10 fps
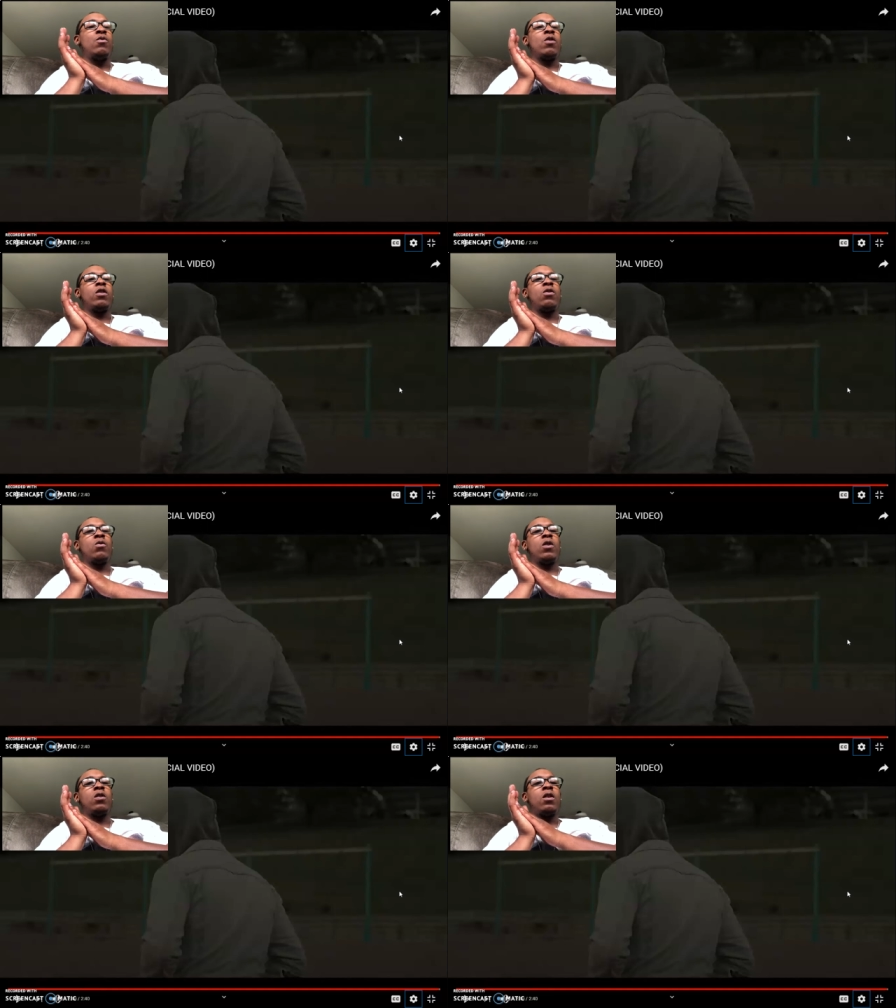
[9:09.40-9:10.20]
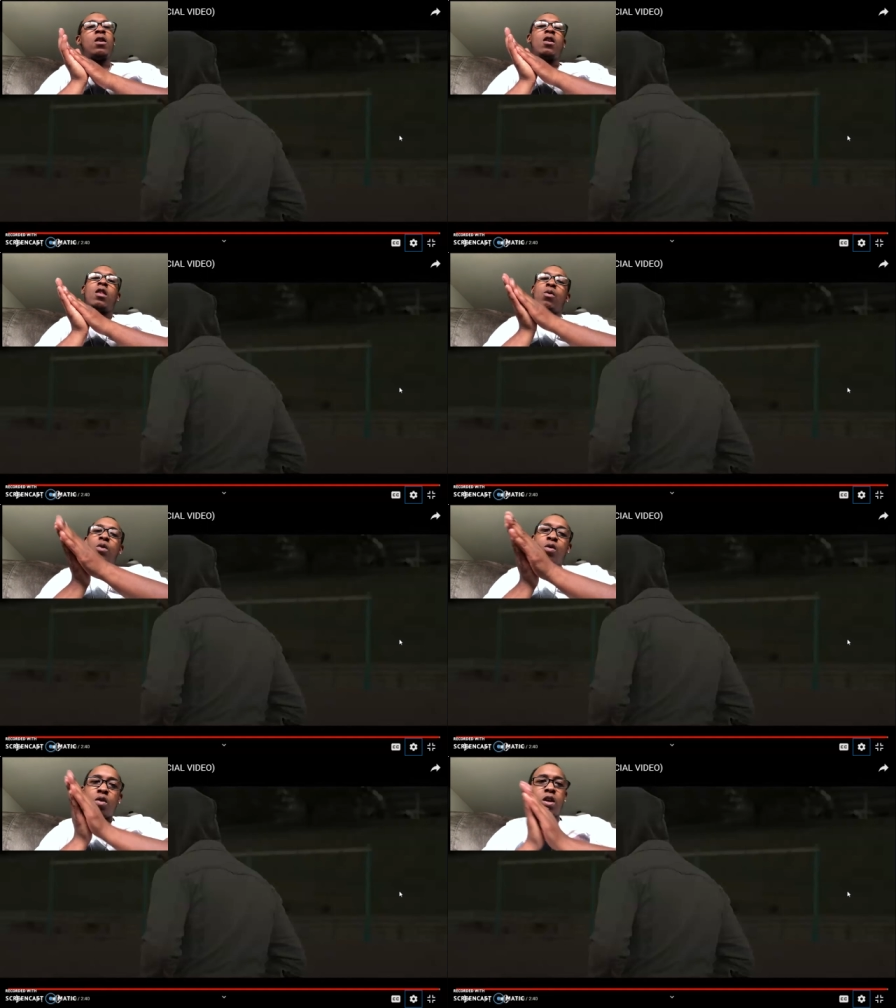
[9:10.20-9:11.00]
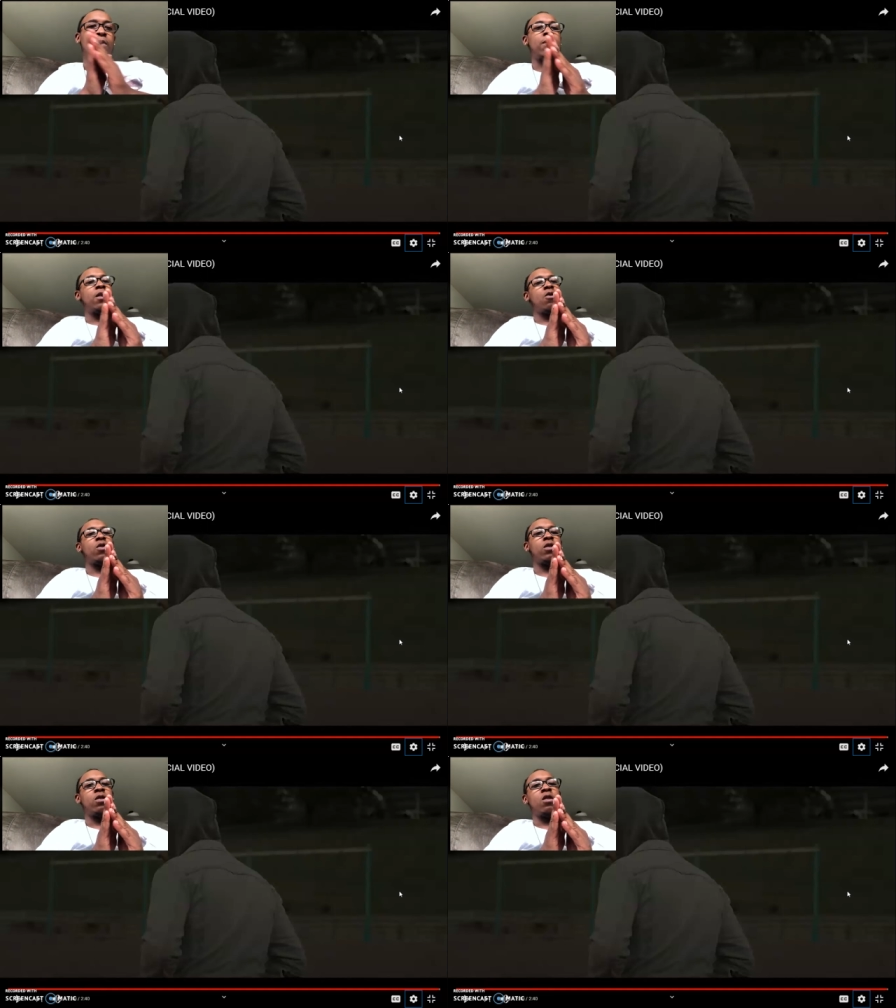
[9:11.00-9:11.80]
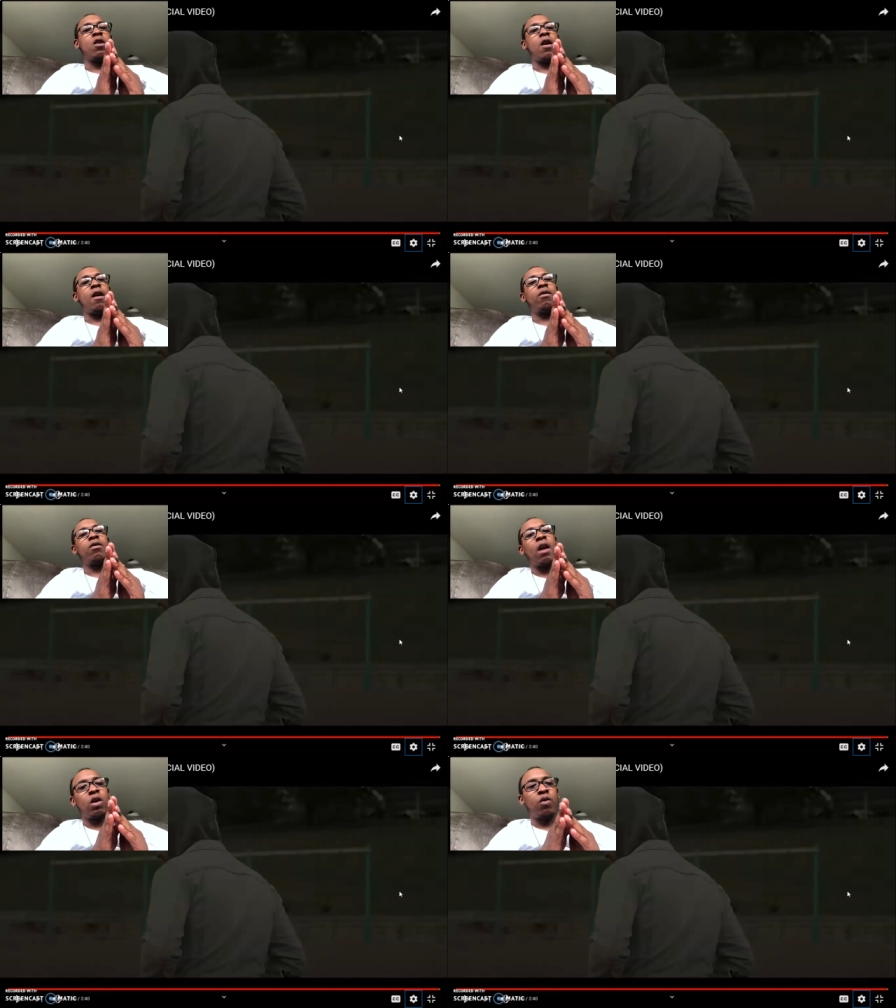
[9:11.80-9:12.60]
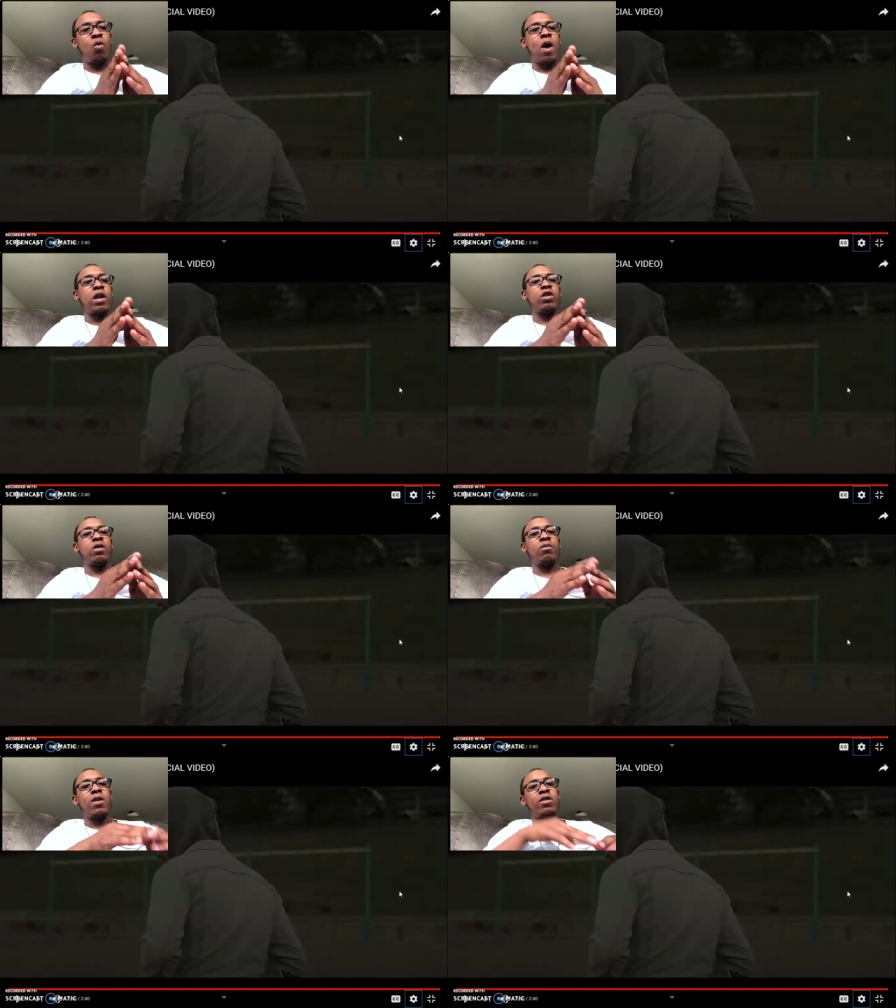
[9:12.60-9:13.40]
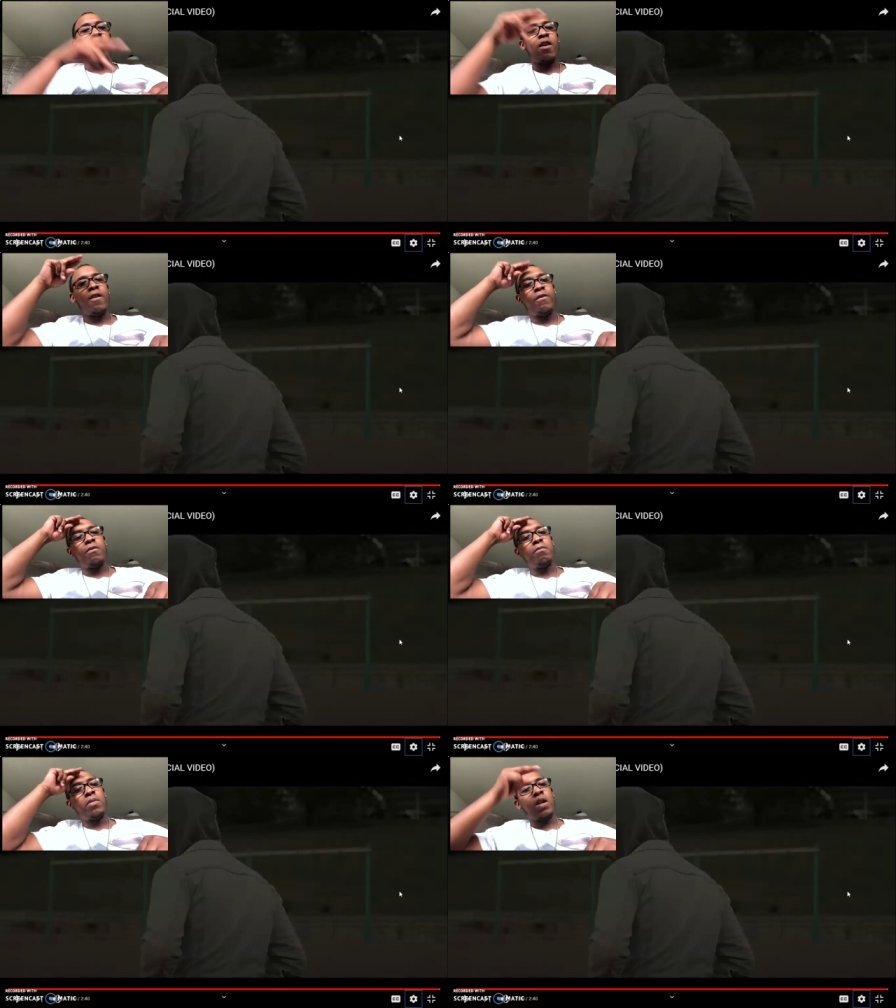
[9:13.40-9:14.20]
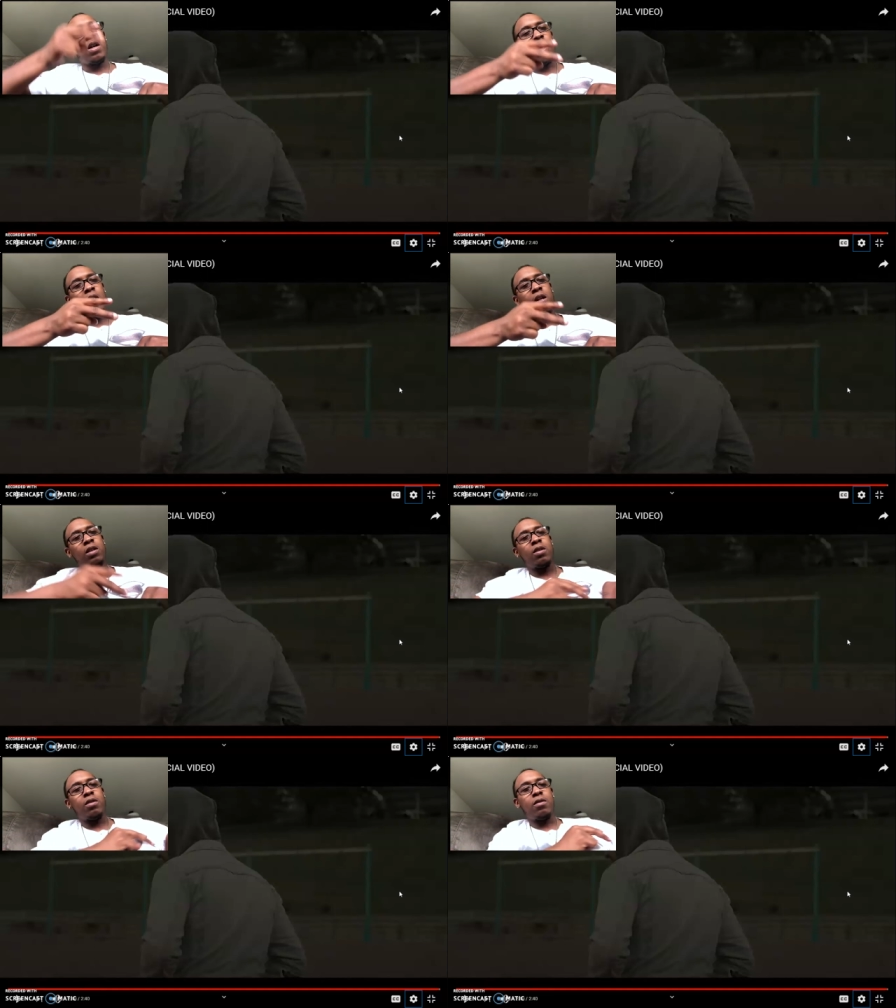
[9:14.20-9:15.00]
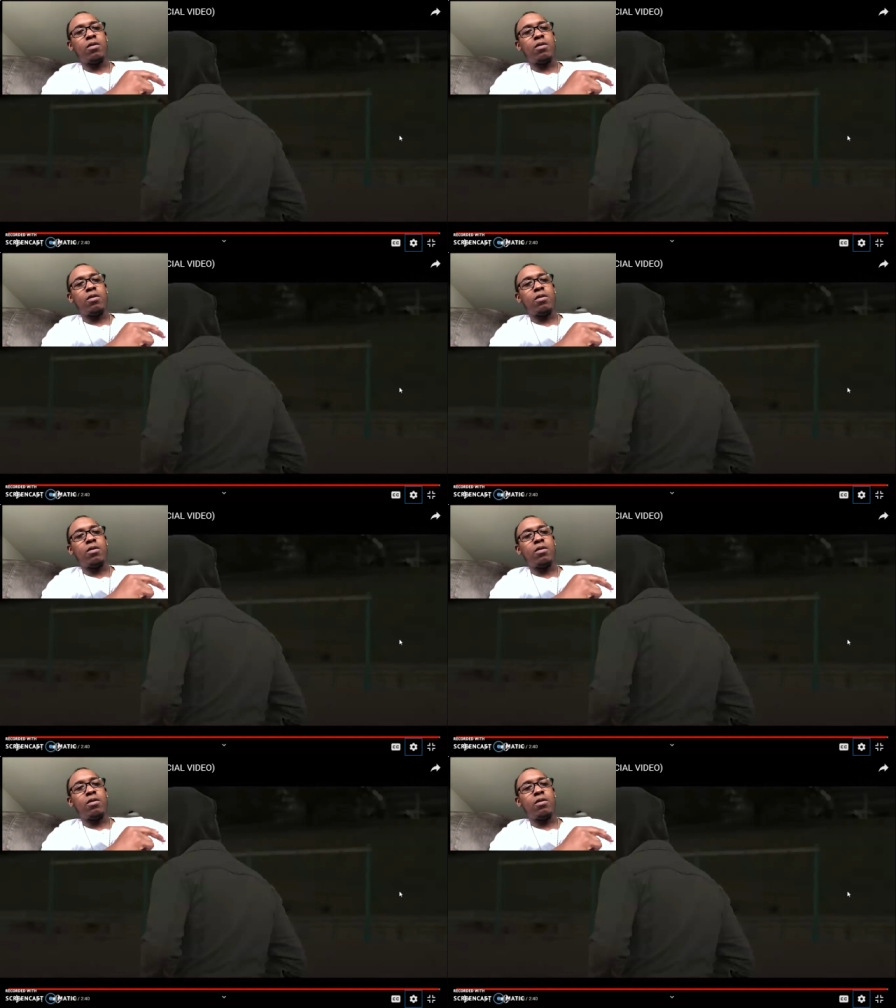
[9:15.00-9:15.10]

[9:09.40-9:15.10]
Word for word: working with, and then we gonna keep it going. All right, thanks for watching. Much love. Peace.